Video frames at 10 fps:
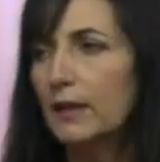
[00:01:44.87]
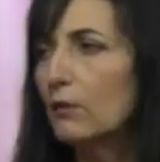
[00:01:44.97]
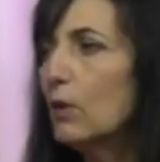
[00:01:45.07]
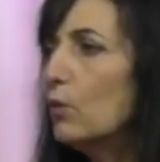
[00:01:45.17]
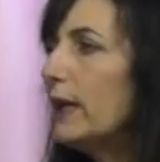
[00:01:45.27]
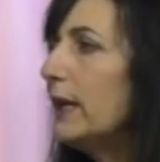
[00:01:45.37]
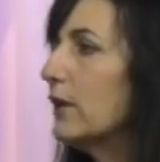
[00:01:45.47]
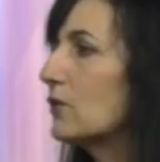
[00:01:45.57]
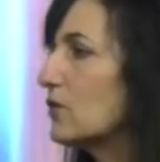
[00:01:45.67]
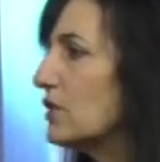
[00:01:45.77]
Now when we
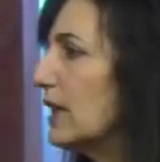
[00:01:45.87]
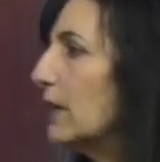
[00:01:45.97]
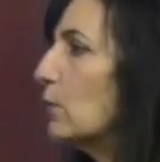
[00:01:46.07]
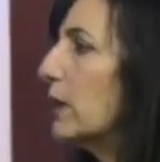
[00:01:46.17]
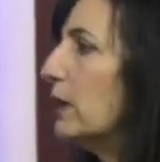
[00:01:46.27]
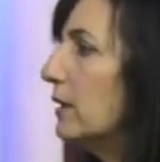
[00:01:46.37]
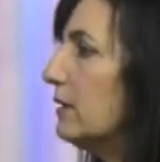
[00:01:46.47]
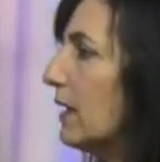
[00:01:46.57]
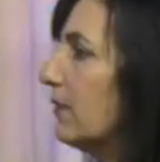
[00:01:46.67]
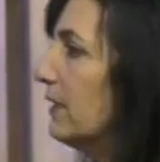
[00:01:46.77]
intercede, one of the
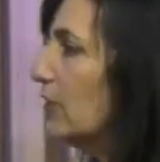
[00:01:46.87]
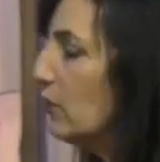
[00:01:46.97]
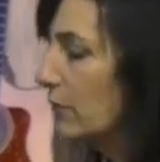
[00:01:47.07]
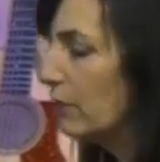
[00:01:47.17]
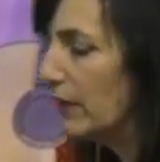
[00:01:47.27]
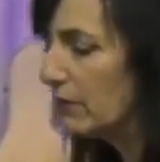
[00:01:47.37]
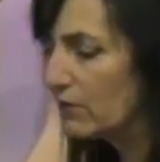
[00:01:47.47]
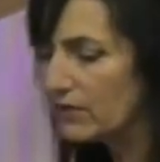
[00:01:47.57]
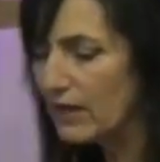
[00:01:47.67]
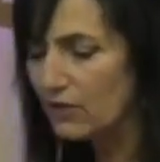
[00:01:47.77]
definitions for
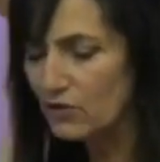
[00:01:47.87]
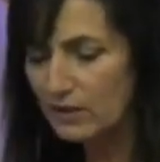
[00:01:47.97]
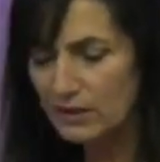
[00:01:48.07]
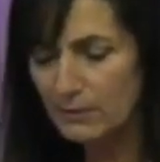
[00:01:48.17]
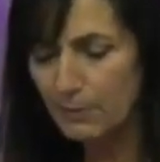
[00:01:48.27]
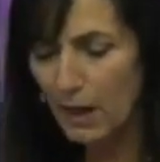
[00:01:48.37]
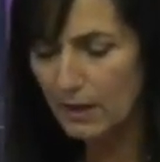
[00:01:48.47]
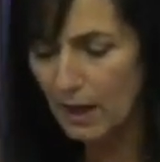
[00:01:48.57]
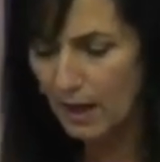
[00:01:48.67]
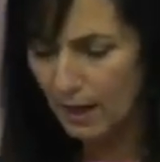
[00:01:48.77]
intercession is
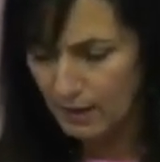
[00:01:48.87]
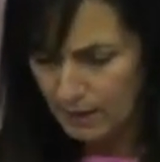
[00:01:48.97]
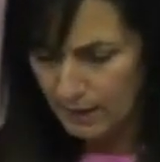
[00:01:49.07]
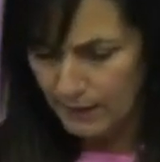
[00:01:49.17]
paga.